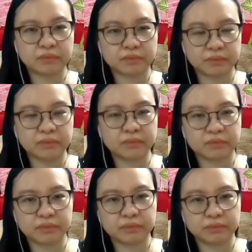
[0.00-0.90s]

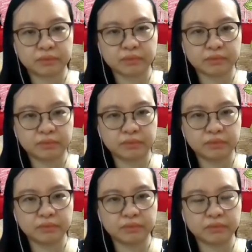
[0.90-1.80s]

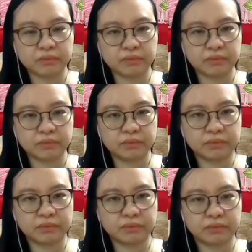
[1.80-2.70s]

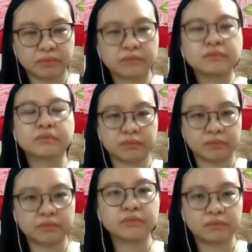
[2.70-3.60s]

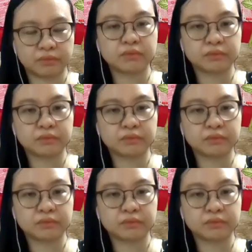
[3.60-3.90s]
[no speech]